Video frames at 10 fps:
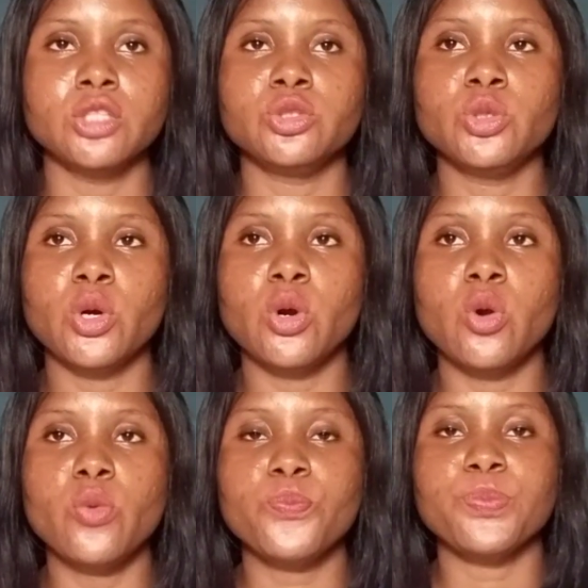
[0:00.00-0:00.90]

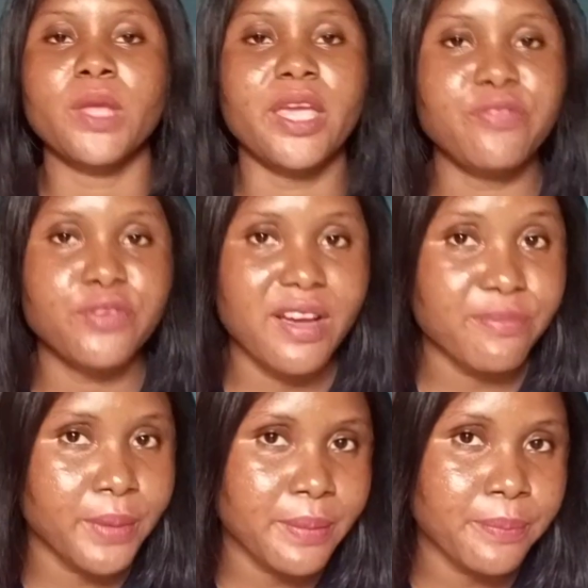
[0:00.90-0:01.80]
Though if you
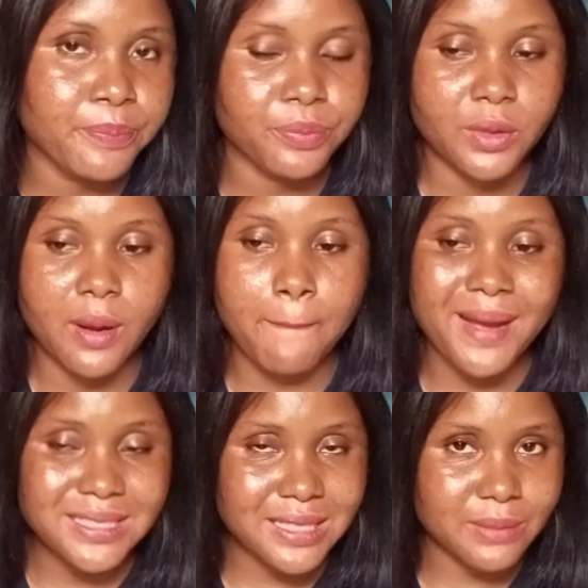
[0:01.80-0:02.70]
have been
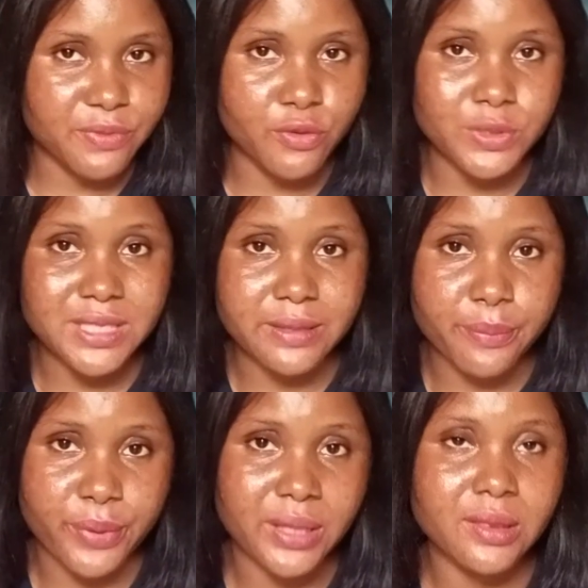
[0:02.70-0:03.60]
partnered before with any
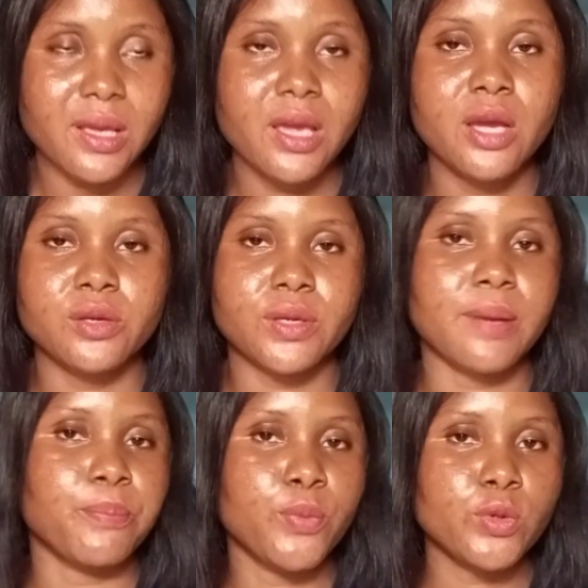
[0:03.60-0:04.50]
brand, you
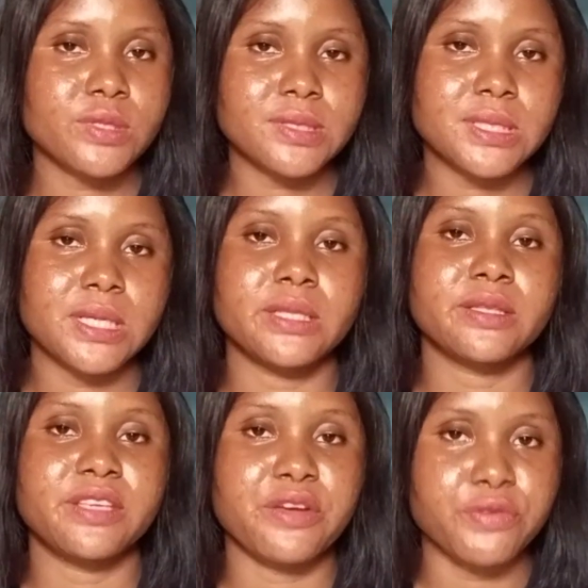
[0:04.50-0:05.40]
can put
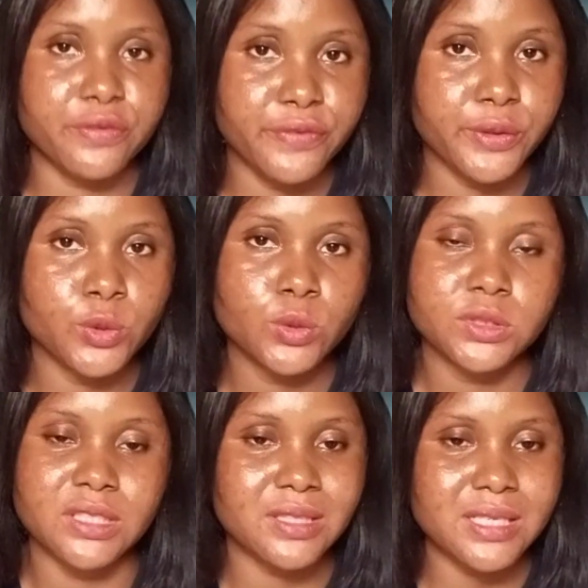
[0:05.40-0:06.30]
their review,
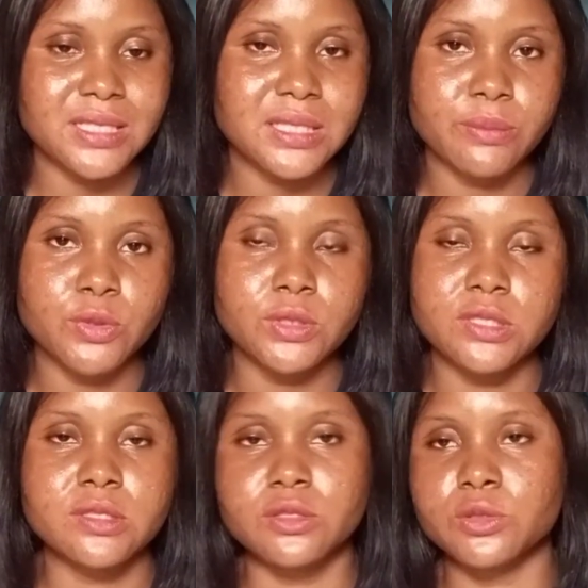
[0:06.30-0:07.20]
their
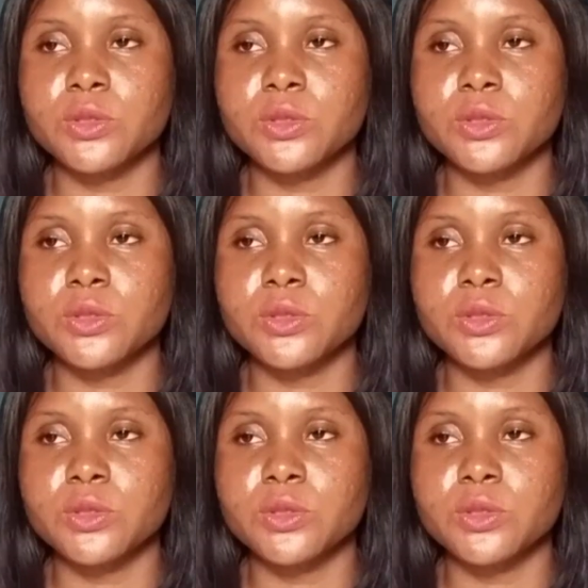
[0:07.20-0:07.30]
testimonies.